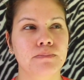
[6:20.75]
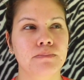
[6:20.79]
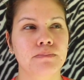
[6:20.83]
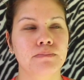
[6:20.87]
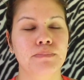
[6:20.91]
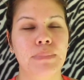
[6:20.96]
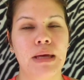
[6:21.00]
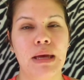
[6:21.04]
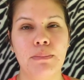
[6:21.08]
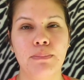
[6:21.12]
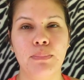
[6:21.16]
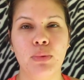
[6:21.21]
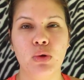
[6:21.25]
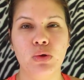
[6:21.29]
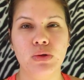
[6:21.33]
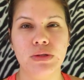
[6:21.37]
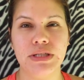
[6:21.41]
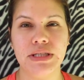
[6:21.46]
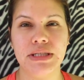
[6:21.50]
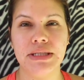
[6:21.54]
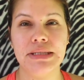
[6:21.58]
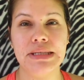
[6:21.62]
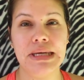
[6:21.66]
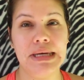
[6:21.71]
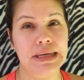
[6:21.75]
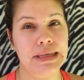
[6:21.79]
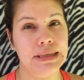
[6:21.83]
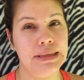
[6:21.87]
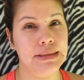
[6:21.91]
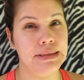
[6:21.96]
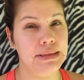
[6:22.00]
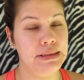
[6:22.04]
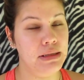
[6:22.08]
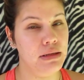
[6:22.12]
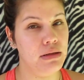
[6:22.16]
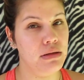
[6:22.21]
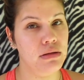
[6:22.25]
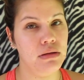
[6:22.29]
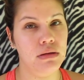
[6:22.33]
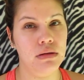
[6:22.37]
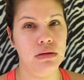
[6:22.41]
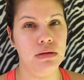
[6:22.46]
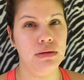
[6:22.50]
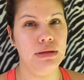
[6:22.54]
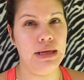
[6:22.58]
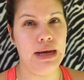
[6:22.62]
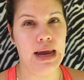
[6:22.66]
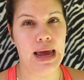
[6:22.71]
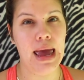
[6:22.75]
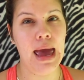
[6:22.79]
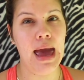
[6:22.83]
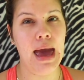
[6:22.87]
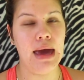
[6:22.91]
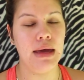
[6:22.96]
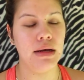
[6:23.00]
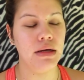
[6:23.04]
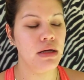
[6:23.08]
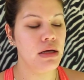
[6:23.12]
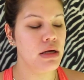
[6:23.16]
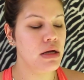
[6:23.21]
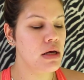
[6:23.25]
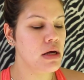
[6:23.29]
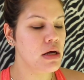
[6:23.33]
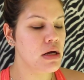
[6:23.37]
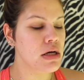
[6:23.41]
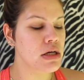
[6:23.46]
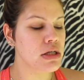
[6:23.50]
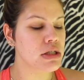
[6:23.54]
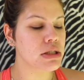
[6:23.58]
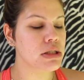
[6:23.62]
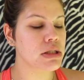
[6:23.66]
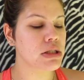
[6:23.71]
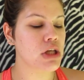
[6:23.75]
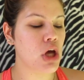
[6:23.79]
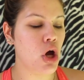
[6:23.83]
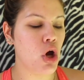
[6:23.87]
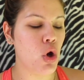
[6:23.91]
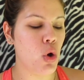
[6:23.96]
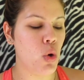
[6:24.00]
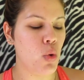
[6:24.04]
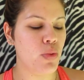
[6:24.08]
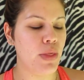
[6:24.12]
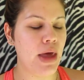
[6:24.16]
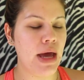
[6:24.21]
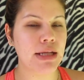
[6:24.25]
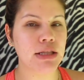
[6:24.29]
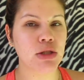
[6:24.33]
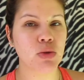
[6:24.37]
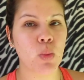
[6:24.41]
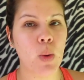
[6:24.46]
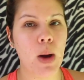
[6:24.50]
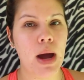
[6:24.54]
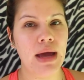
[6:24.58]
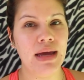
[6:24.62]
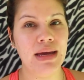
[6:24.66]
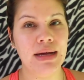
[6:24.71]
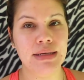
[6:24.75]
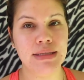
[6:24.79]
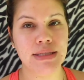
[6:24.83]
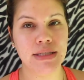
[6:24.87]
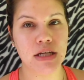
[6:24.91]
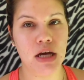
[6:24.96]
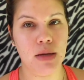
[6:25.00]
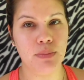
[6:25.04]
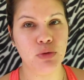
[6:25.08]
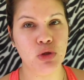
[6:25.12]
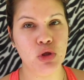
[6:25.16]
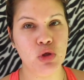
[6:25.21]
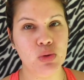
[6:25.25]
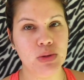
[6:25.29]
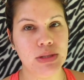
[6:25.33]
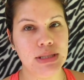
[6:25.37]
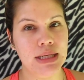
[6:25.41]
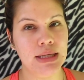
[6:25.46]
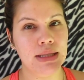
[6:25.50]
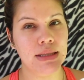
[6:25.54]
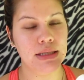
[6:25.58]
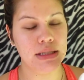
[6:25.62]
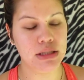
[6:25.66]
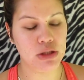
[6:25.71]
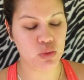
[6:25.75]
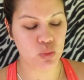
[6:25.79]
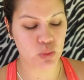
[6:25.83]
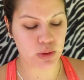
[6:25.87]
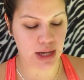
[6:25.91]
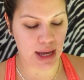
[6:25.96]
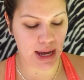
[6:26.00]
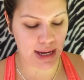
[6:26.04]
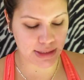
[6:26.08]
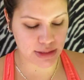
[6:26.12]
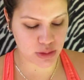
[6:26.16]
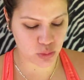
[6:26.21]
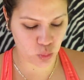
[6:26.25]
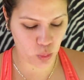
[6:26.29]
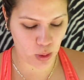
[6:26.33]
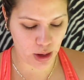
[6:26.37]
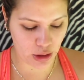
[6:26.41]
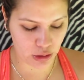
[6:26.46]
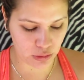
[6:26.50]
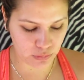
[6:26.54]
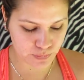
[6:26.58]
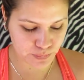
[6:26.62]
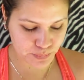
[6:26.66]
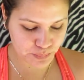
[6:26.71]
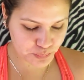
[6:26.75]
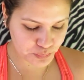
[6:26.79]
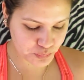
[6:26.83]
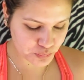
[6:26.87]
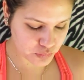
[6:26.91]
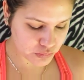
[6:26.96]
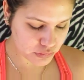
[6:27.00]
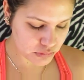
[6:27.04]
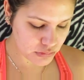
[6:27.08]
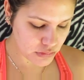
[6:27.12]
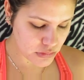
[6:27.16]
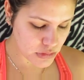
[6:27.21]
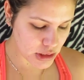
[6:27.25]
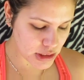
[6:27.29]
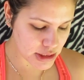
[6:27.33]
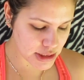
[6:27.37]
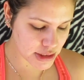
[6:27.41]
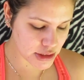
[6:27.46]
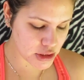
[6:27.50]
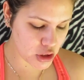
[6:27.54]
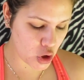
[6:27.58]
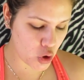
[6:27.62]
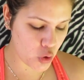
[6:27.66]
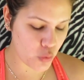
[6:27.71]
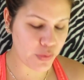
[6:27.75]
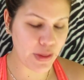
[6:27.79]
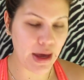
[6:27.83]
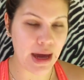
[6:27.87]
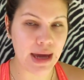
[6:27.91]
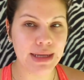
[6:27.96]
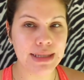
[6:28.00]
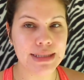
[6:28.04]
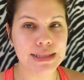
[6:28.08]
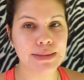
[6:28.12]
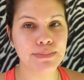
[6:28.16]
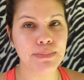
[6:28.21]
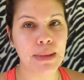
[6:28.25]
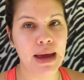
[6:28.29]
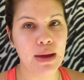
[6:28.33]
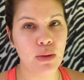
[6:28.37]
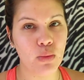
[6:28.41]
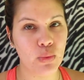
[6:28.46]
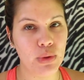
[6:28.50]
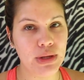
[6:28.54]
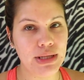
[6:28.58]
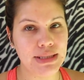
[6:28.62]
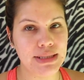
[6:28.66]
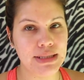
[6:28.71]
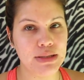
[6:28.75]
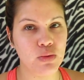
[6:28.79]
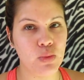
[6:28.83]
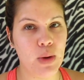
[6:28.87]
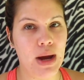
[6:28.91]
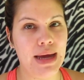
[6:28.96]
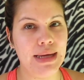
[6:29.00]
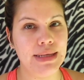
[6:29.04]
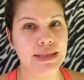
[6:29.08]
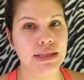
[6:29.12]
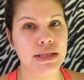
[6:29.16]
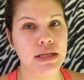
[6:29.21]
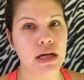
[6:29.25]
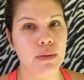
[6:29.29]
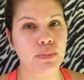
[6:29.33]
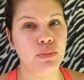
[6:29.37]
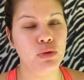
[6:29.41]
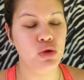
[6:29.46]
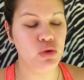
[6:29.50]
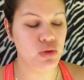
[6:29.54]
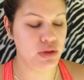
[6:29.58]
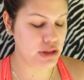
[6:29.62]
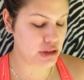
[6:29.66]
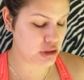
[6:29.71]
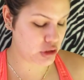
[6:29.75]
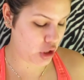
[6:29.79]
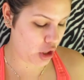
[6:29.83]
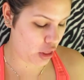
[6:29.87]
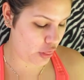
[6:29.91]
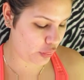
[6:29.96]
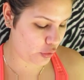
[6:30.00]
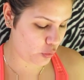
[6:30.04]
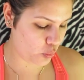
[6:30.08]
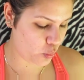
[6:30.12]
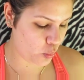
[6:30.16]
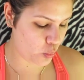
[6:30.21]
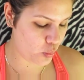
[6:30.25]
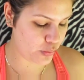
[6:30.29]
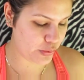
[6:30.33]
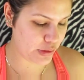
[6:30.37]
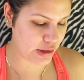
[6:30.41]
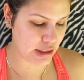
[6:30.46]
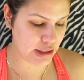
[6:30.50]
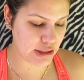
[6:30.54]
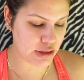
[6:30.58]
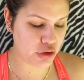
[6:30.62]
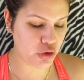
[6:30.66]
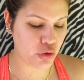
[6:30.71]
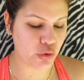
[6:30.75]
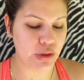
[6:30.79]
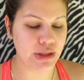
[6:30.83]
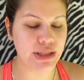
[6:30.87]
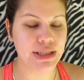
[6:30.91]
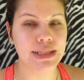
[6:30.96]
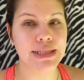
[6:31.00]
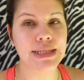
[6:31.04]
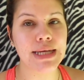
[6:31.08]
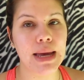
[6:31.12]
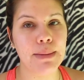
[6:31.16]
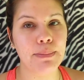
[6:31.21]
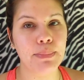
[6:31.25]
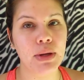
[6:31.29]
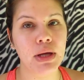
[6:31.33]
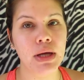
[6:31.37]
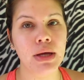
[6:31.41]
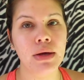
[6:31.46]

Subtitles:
pimples than I had. So that's why I stopped using this one as well. So that is my reasons why I stopped using the 3-step